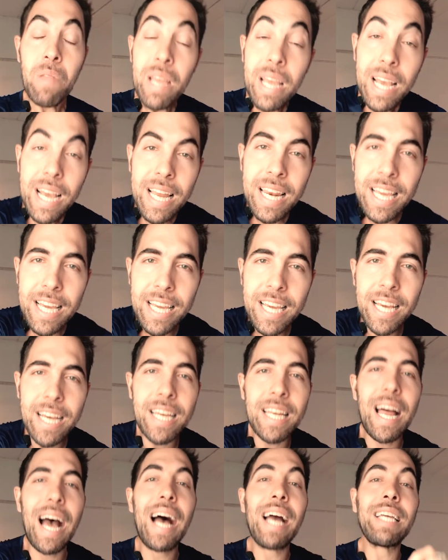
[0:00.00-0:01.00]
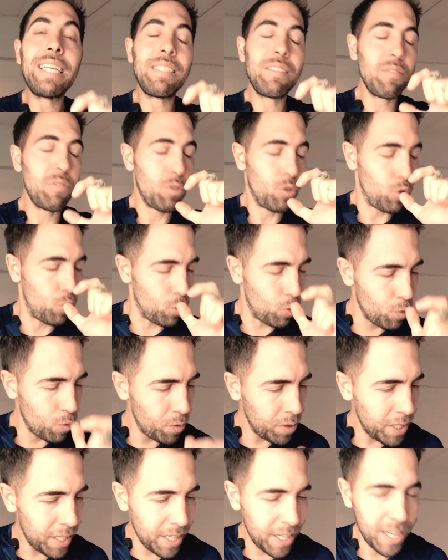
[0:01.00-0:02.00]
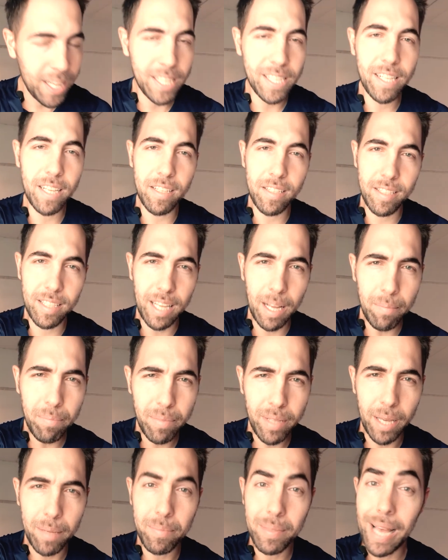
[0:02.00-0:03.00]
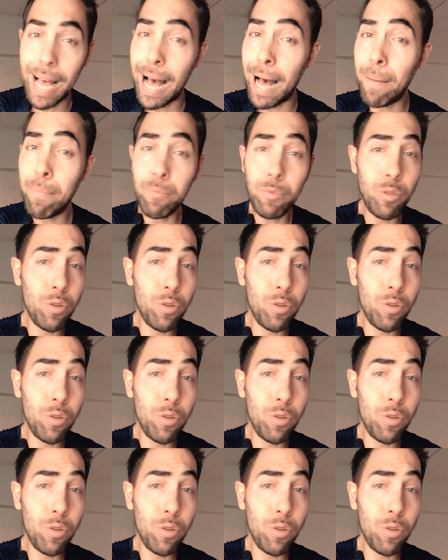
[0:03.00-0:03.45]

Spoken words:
And again, I do realize that sometimes I